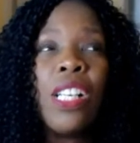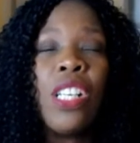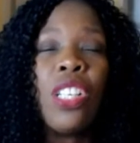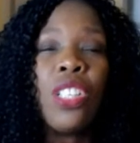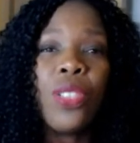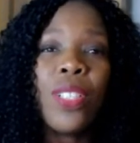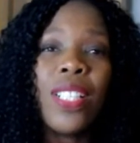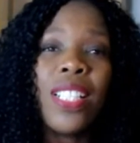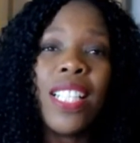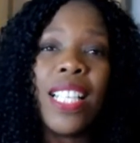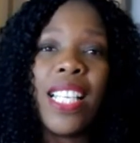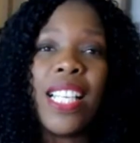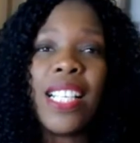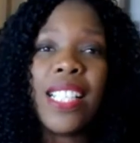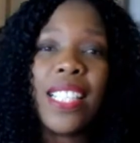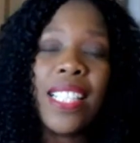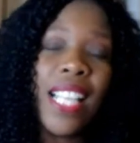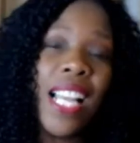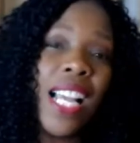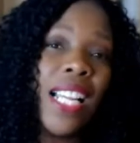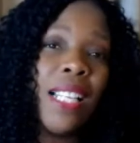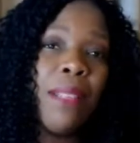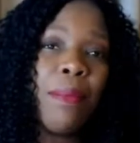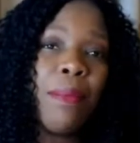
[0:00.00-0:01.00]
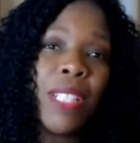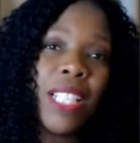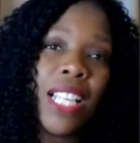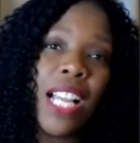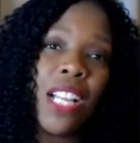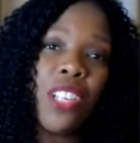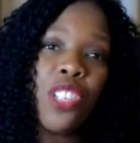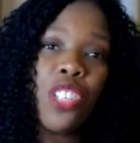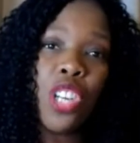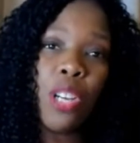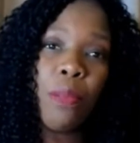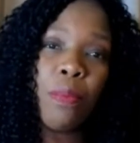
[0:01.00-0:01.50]
So it takes time to
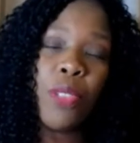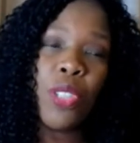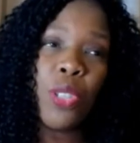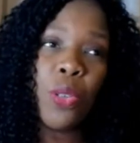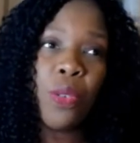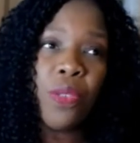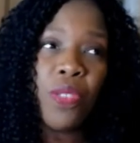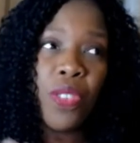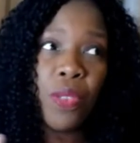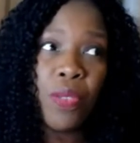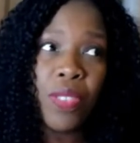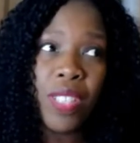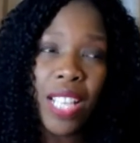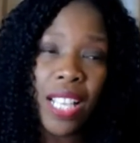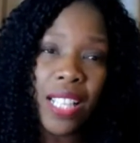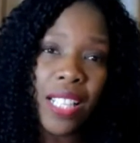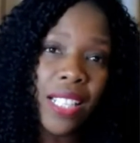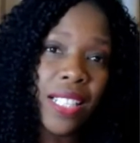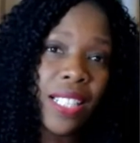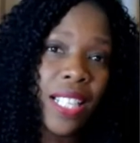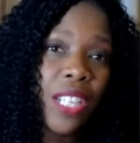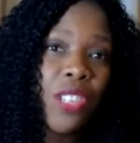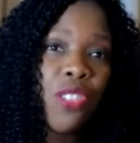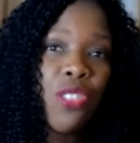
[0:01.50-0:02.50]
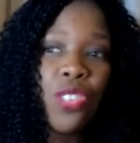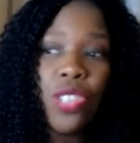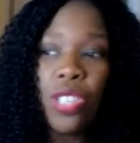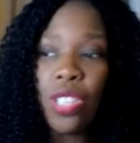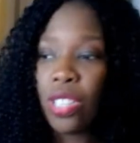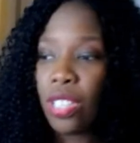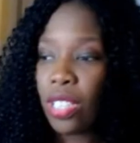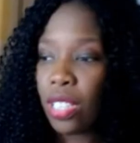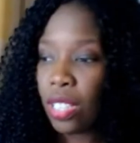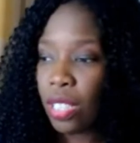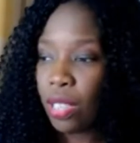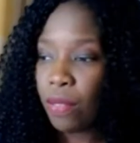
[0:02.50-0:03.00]
catch up. So if you've set
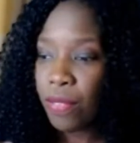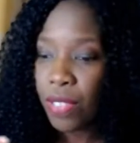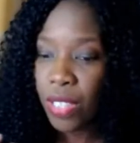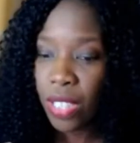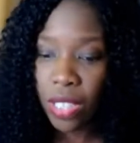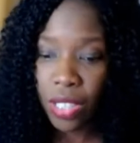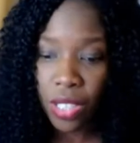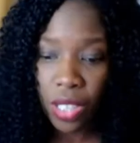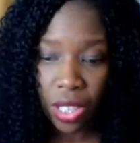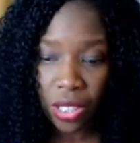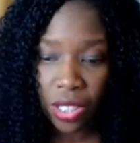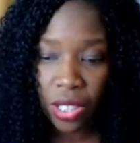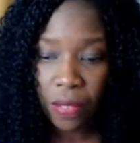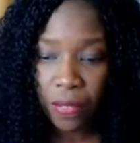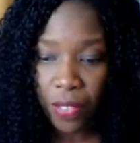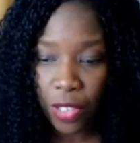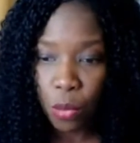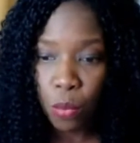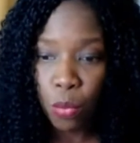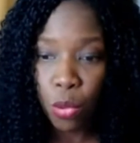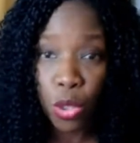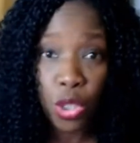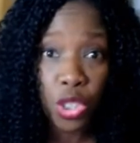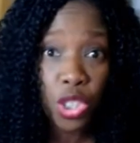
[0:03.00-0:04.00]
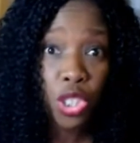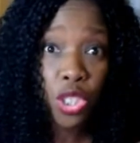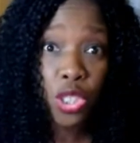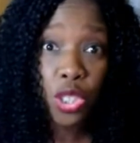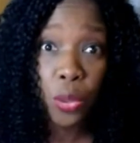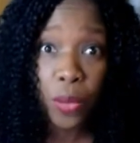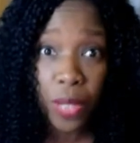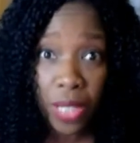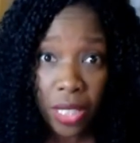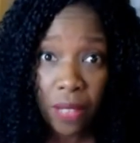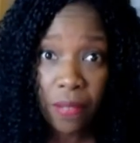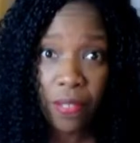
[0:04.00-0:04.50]
intentions and you've done your vision board, or you're
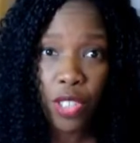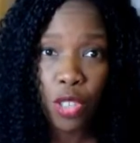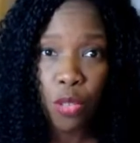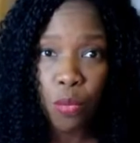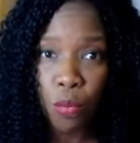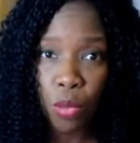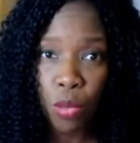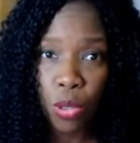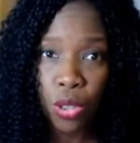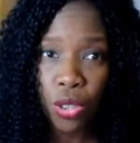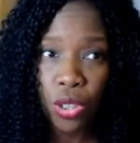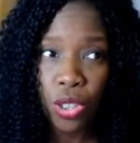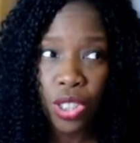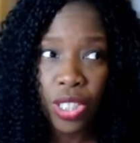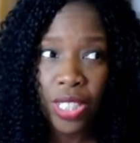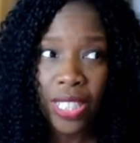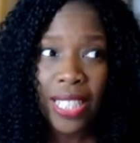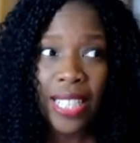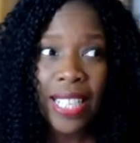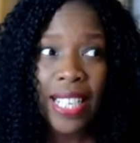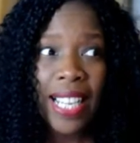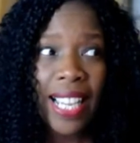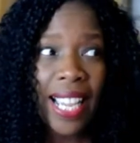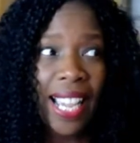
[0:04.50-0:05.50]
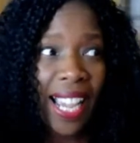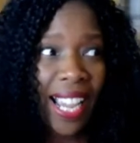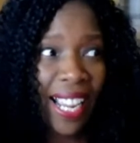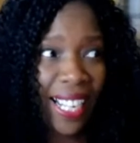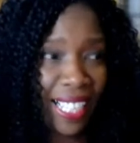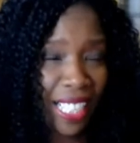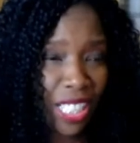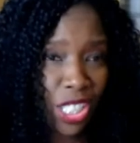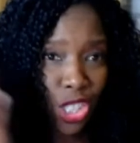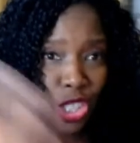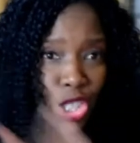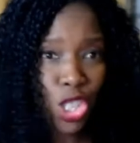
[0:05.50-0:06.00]
doing your vision board, and
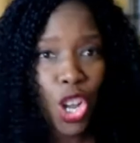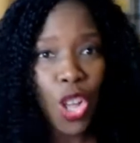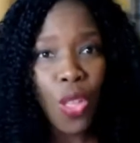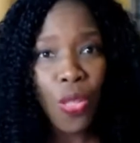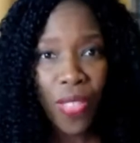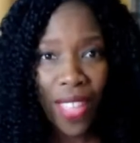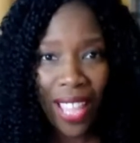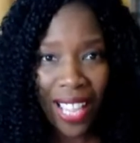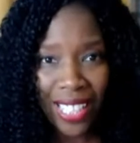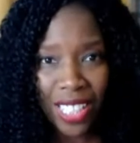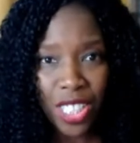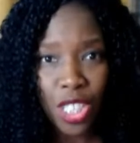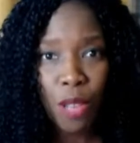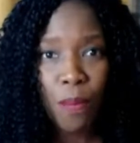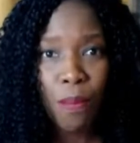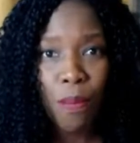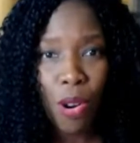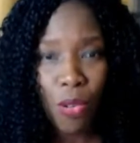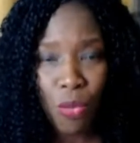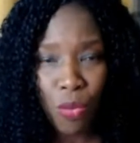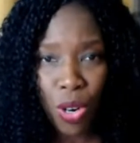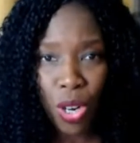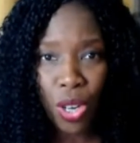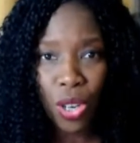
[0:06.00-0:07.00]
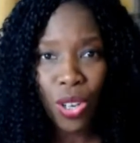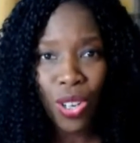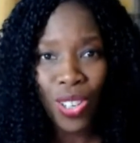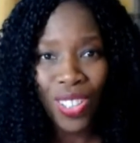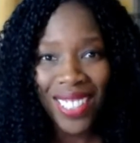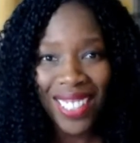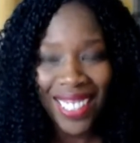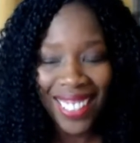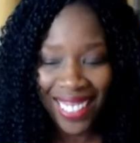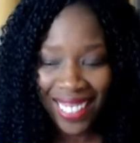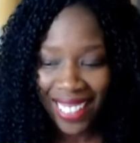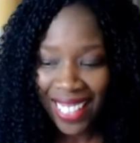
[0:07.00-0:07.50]
it's not there tomorrow,
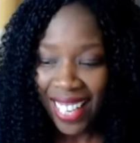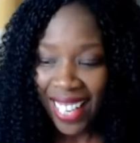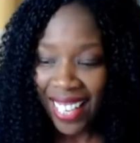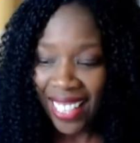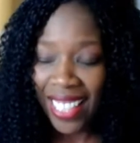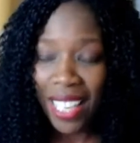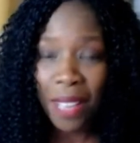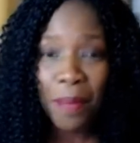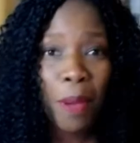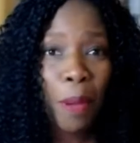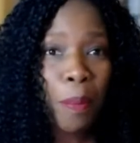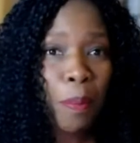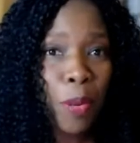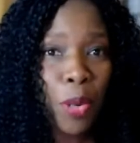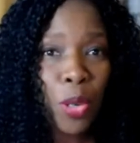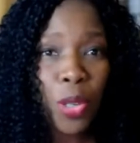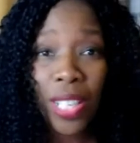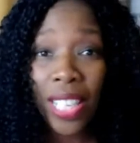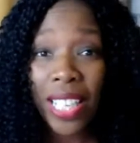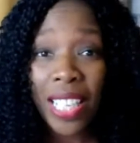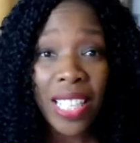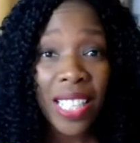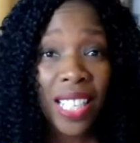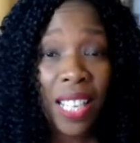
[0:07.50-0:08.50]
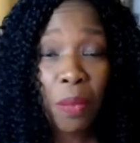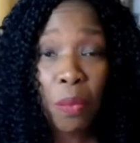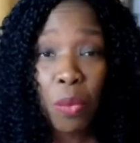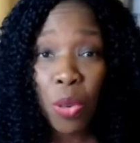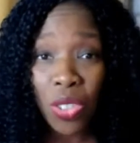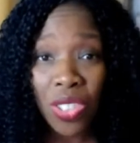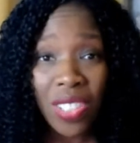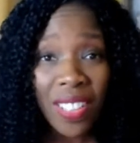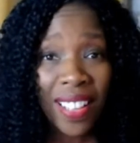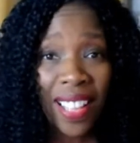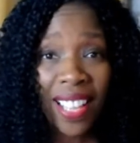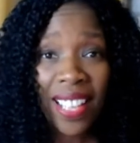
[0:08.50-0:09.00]
like my book, it
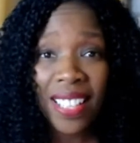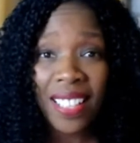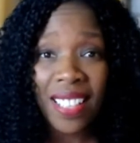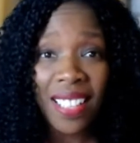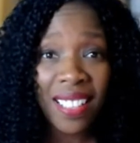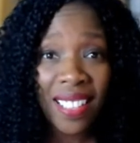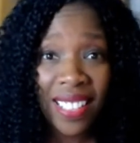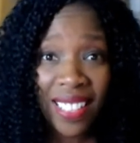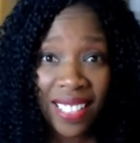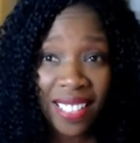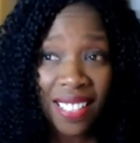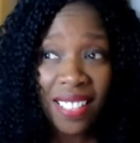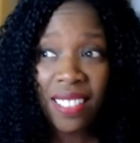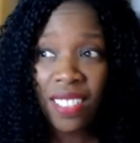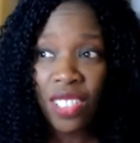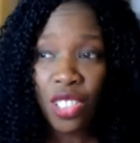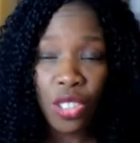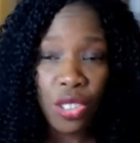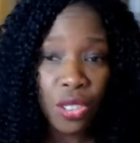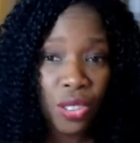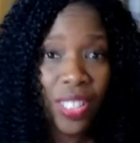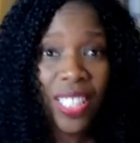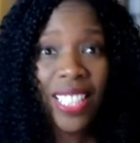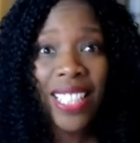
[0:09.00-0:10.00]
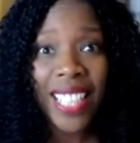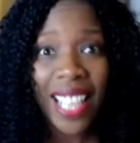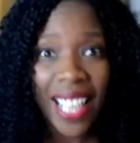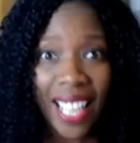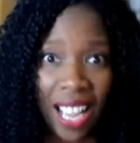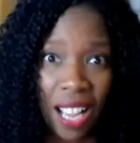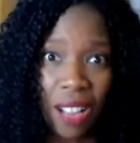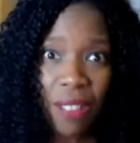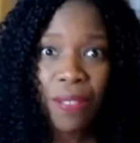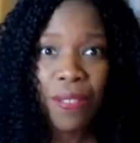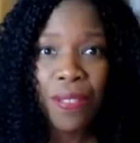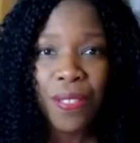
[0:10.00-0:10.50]
wasn't there, the day
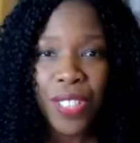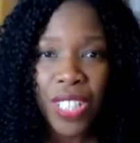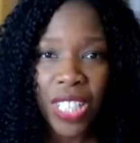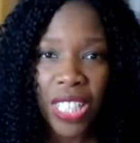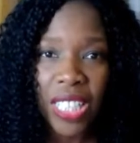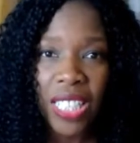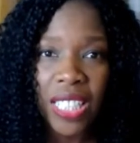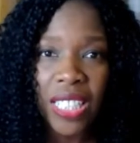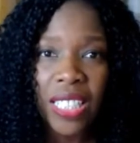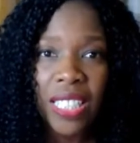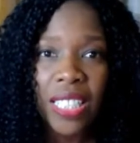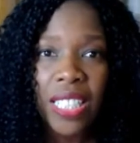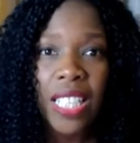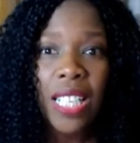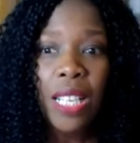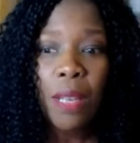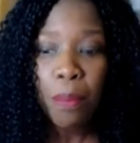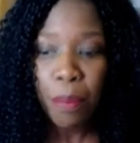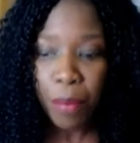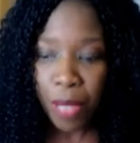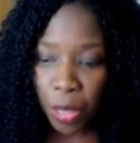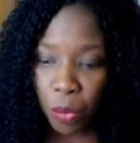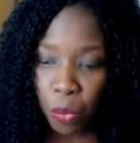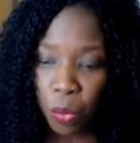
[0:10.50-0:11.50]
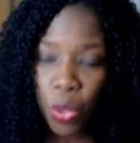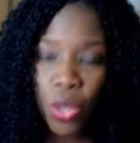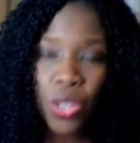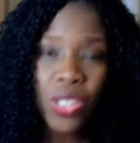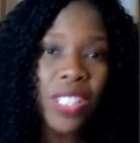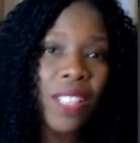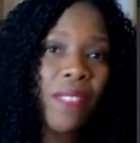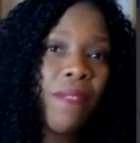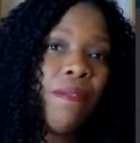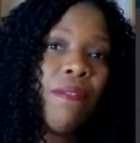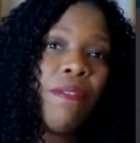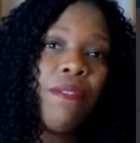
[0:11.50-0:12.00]
after, but it was
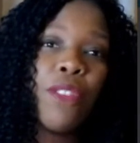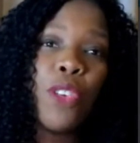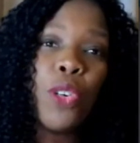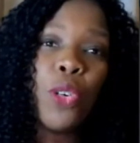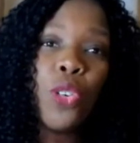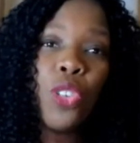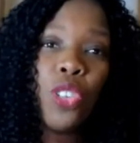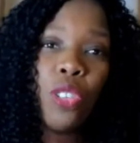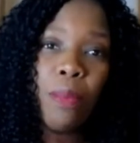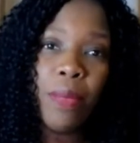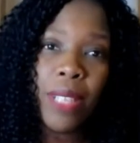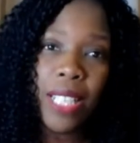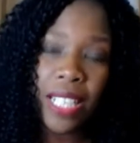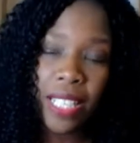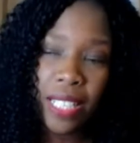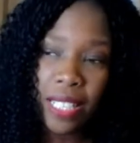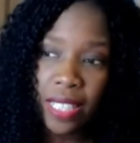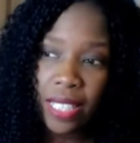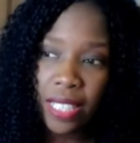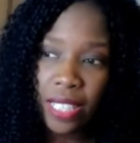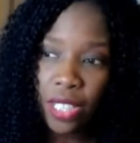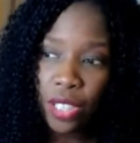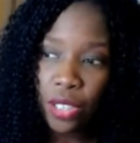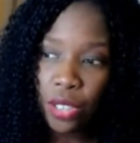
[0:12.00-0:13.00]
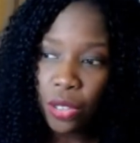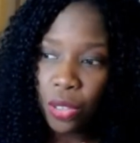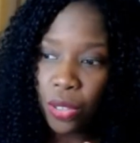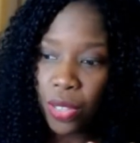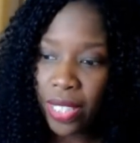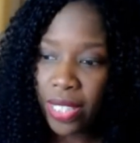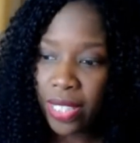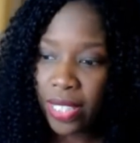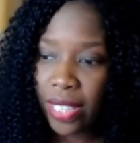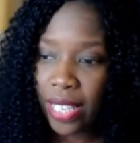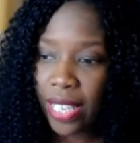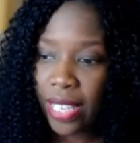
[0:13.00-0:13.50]
in form, and,
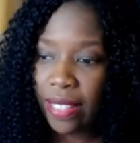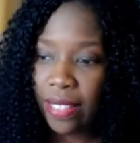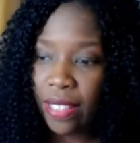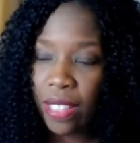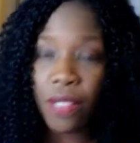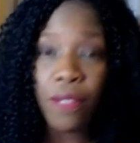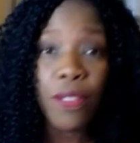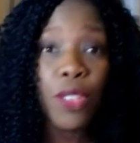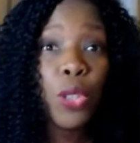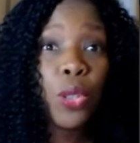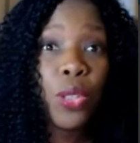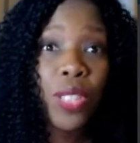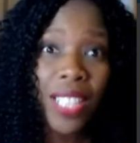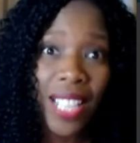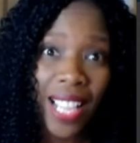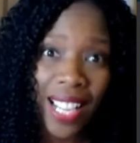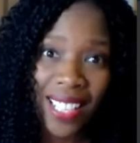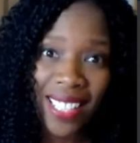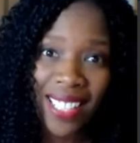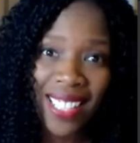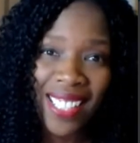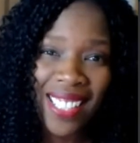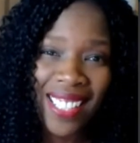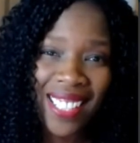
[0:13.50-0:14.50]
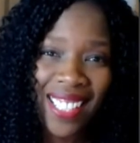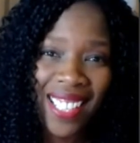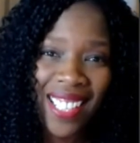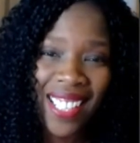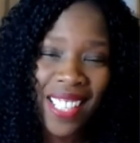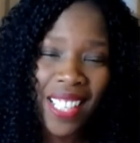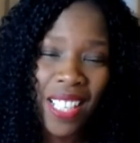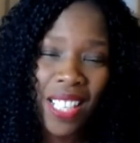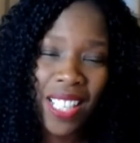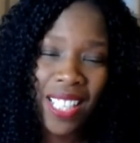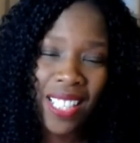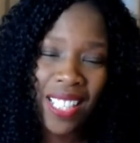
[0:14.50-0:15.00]
it's in the vortex,
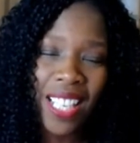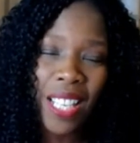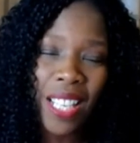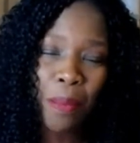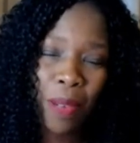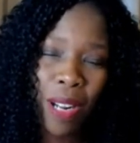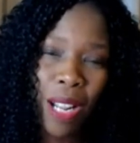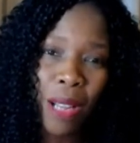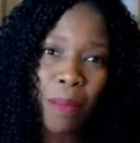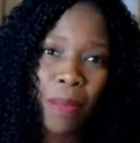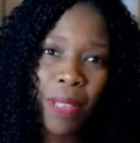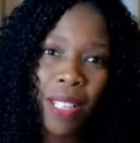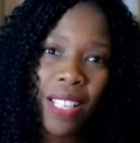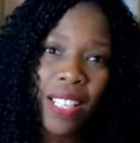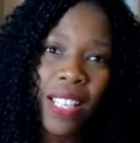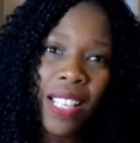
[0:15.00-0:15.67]
as Abraham